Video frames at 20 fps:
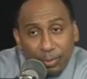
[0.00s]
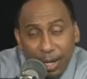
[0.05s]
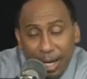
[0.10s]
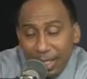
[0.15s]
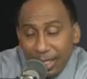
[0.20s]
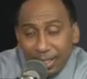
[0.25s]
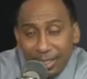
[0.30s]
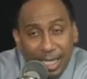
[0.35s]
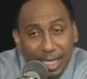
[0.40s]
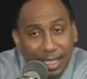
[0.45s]

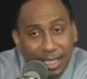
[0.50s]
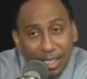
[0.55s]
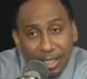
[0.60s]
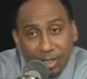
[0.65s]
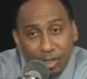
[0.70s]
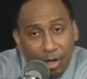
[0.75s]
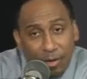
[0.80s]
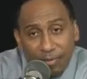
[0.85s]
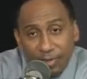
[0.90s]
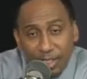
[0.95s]
Durant has taken
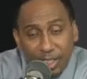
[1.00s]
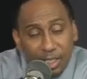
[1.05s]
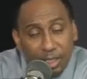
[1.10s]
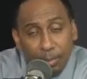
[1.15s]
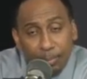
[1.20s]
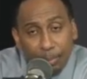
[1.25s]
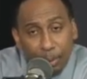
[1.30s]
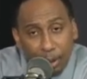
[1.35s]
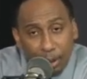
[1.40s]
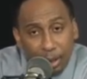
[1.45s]
his
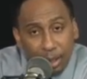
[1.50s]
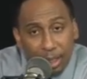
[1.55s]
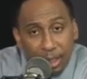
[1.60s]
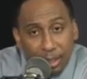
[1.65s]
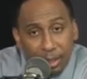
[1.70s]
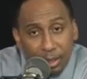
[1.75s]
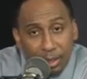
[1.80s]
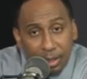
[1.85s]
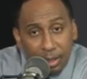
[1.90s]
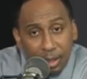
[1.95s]
services to Brooklyn.
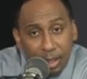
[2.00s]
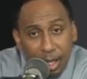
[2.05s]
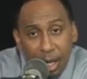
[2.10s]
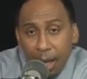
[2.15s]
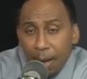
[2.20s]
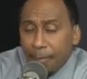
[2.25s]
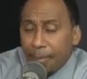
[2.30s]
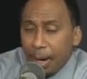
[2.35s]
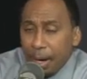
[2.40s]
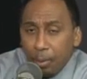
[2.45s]

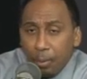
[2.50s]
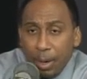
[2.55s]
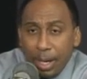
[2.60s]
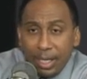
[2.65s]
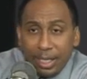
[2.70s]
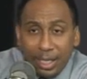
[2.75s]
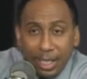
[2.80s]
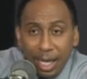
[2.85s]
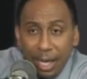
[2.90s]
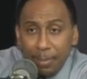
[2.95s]
But
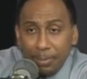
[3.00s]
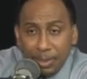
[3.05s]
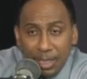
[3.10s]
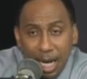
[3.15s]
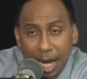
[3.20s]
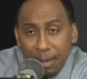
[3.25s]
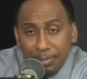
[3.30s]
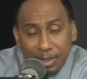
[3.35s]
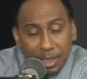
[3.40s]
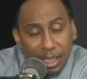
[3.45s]
when Klay
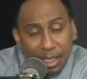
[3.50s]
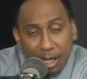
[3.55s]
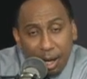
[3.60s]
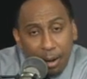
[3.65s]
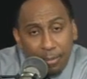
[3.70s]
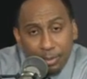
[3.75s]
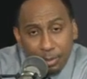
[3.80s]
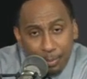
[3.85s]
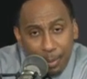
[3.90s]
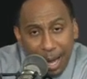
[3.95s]
Thompson
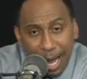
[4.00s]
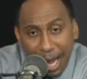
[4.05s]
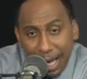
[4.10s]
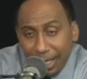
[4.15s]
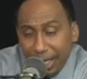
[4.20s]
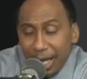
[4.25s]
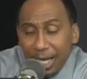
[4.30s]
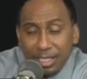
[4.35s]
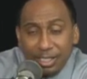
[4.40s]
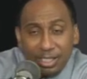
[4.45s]
comes
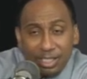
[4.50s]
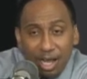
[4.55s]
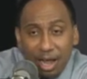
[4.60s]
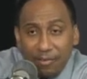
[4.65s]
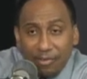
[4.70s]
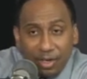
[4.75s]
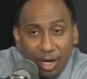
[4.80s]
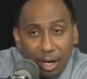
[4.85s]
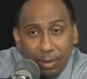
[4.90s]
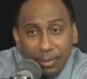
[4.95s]
back and
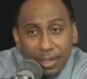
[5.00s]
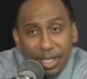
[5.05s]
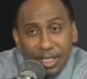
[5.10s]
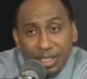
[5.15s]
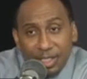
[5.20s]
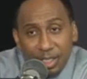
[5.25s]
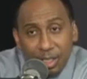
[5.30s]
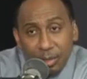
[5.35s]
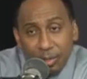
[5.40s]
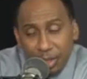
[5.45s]
Steph Curry
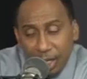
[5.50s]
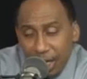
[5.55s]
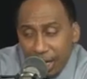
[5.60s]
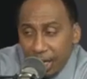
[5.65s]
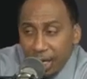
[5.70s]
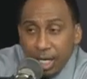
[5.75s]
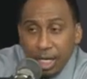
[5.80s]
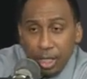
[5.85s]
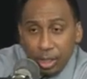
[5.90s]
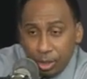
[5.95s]
is still
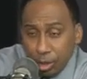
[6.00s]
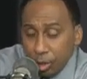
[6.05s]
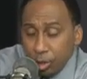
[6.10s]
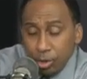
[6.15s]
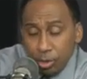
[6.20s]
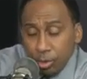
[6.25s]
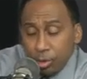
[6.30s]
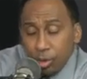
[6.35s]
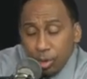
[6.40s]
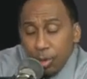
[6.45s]
there, do
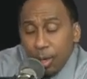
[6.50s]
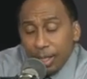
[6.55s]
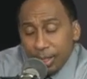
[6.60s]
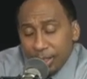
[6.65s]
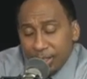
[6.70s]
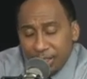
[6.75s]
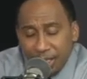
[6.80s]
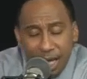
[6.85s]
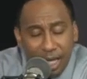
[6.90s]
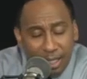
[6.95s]
you
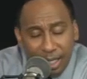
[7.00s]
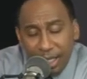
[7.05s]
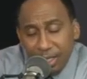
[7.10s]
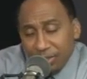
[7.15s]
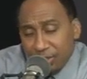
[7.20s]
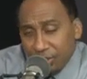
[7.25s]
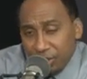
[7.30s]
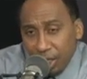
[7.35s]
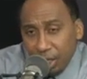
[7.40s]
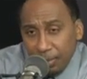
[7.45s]
understand,
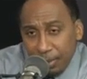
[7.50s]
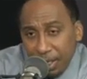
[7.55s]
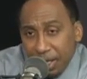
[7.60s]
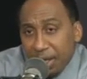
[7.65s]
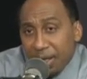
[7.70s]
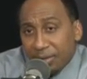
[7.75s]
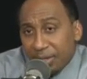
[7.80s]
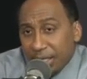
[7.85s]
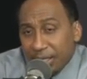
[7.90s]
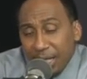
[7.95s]
ladies and
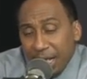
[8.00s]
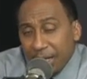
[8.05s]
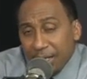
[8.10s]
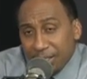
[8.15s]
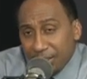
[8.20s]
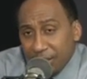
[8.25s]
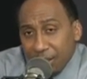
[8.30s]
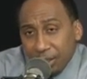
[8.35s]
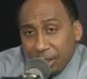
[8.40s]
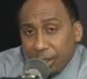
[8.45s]
gentlemen, that
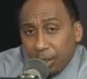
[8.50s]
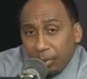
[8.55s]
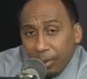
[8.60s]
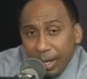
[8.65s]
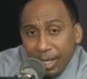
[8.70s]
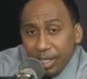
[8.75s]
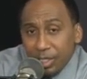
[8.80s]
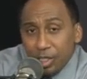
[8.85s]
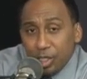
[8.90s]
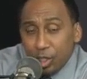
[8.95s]
that is still the
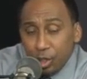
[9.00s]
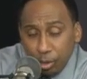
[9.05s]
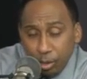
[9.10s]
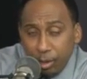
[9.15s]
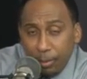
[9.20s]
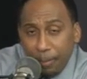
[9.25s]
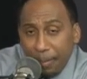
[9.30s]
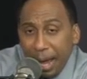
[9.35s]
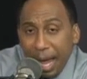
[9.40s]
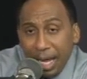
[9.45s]
greatest
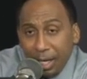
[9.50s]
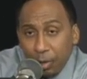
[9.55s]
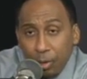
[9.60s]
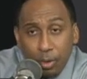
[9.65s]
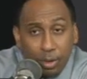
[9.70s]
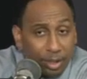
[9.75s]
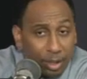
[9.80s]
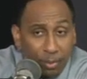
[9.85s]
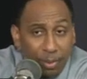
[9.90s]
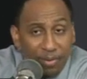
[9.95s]
shooting
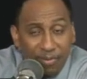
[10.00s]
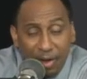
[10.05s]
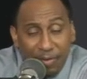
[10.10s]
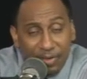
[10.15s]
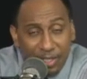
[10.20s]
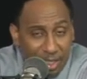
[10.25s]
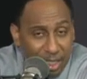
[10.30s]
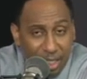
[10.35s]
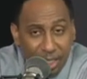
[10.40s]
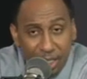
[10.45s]
backcourt that we've
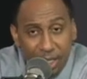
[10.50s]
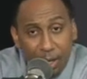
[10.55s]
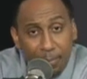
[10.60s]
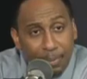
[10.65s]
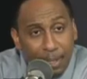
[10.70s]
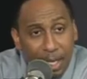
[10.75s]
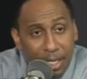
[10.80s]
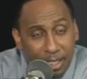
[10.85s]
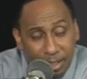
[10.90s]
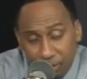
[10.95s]
ever seen in
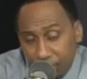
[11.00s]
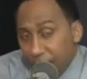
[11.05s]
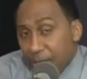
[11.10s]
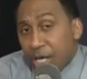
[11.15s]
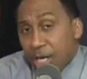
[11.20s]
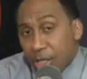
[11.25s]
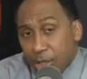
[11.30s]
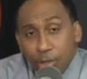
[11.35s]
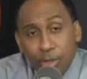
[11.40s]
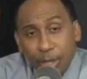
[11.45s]
NBA
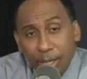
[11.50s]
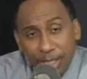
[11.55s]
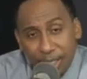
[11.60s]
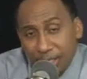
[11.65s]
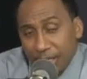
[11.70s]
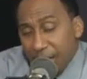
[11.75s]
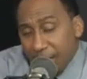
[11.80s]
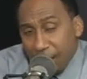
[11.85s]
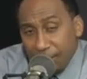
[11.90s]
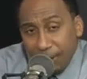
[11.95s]
history? You do
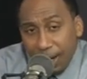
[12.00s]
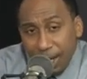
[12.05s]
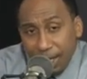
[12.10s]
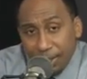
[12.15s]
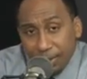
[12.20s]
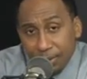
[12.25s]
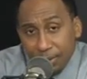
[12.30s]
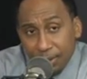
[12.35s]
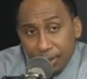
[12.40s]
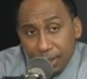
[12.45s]
understand that,
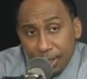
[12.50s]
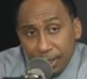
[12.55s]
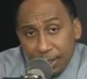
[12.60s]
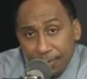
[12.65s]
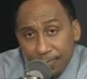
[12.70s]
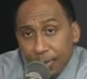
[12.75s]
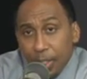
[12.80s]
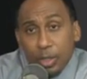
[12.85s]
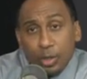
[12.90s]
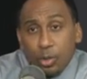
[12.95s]
right?
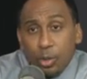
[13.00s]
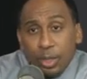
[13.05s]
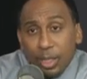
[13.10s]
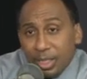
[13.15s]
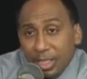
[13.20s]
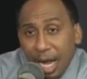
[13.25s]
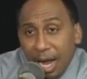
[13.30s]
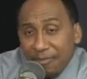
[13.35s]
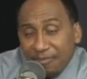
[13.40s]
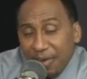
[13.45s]
2 of
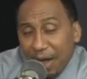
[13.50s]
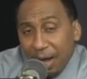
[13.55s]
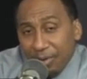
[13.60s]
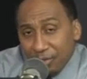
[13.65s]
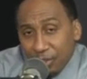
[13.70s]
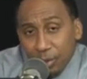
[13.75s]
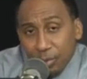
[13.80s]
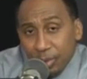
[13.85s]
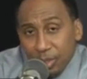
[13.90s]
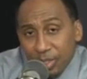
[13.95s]
the top
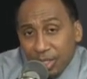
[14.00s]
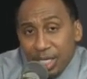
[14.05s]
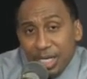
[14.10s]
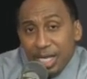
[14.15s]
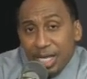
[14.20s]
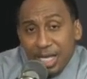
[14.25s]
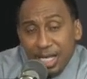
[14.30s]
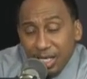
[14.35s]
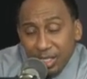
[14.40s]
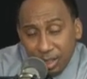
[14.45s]
5 shooters
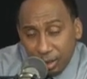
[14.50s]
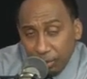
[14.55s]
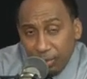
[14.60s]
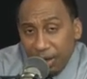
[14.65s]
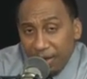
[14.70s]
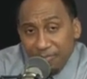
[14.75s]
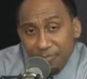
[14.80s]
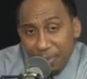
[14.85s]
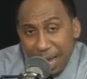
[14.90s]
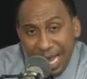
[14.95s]
in the
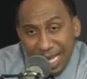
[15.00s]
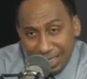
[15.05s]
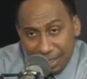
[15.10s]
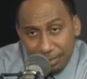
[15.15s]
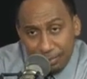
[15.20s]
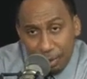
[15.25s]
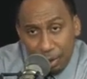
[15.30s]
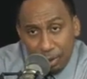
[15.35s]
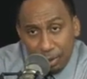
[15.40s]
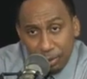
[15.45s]
history of
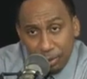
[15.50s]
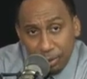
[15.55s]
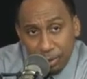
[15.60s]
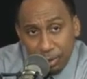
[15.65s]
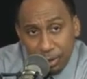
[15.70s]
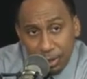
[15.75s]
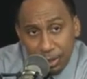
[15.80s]
basketball.